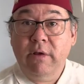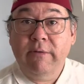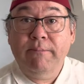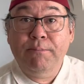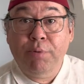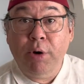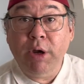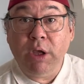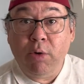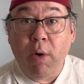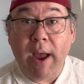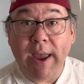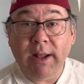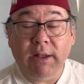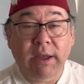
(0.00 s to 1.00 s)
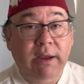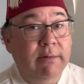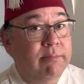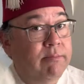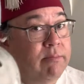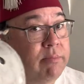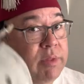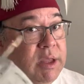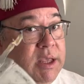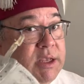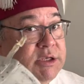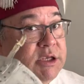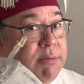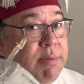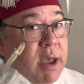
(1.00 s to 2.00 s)
pretty quietly. The
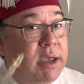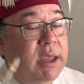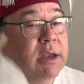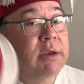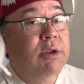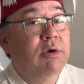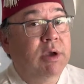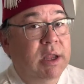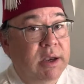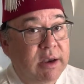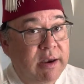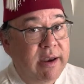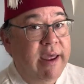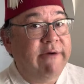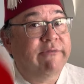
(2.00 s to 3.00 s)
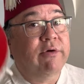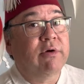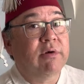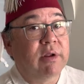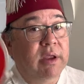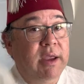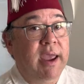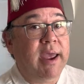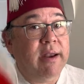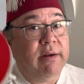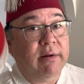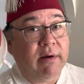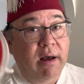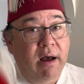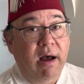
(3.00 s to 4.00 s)
EZ Bucket, you can never get
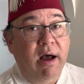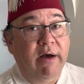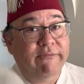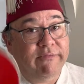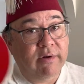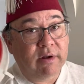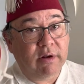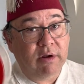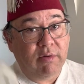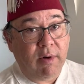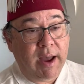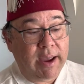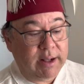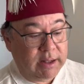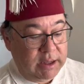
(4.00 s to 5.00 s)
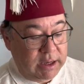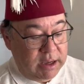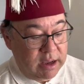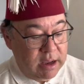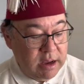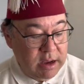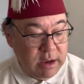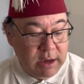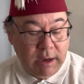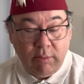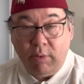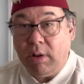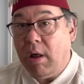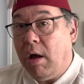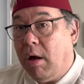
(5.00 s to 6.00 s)
off quietly. It
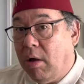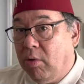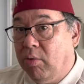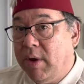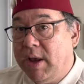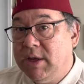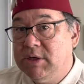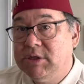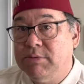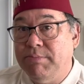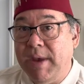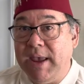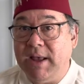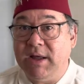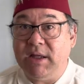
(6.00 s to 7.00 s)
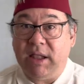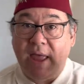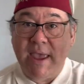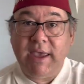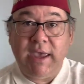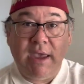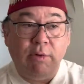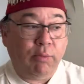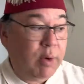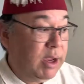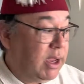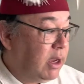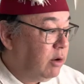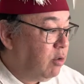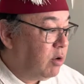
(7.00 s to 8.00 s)
will always make clanking,
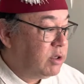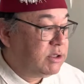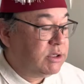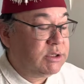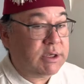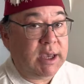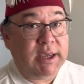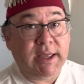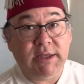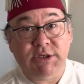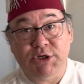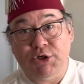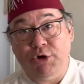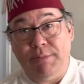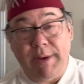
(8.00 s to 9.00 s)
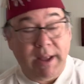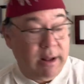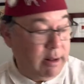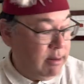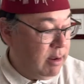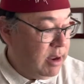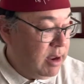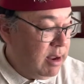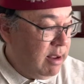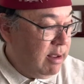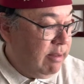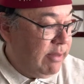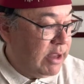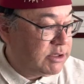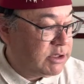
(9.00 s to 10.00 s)
ringing noises against your bell.
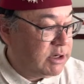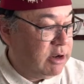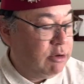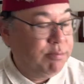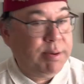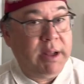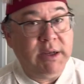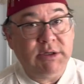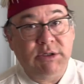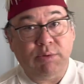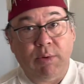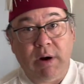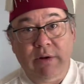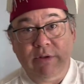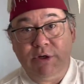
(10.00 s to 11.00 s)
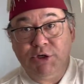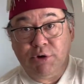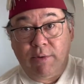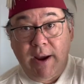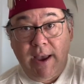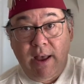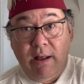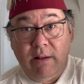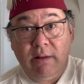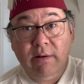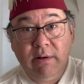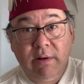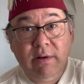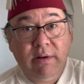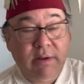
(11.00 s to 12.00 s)
That's another place where the Jo-Ral
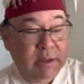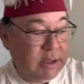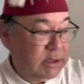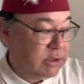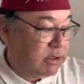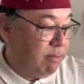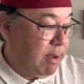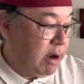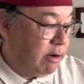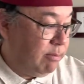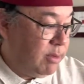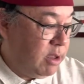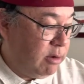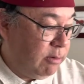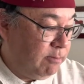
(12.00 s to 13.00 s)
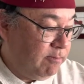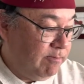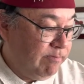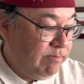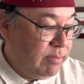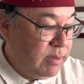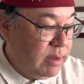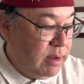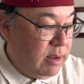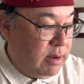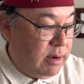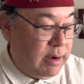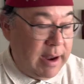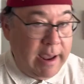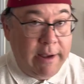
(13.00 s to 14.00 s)
is the better mute.
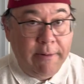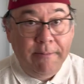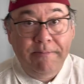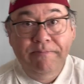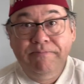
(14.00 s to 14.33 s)
Now,